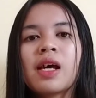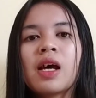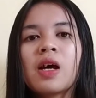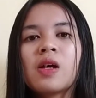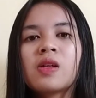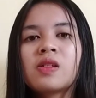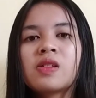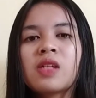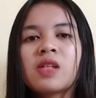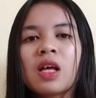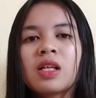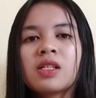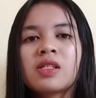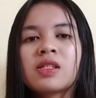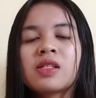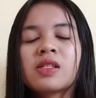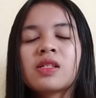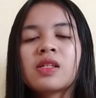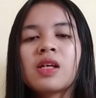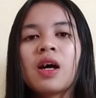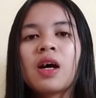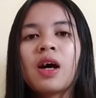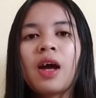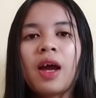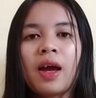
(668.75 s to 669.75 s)
such
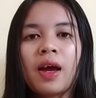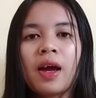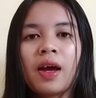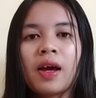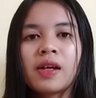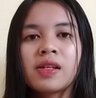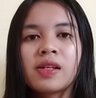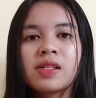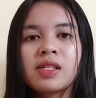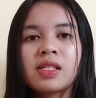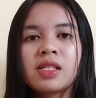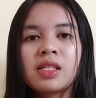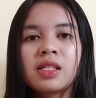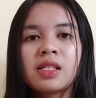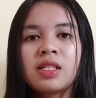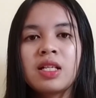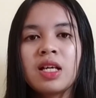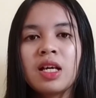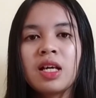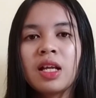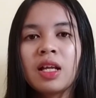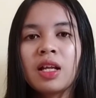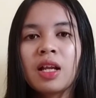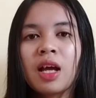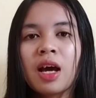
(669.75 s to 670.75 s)
as
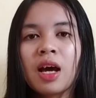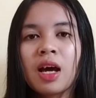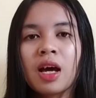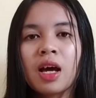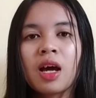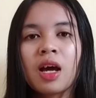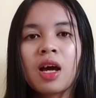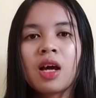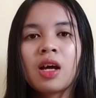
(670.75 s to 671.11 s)
China,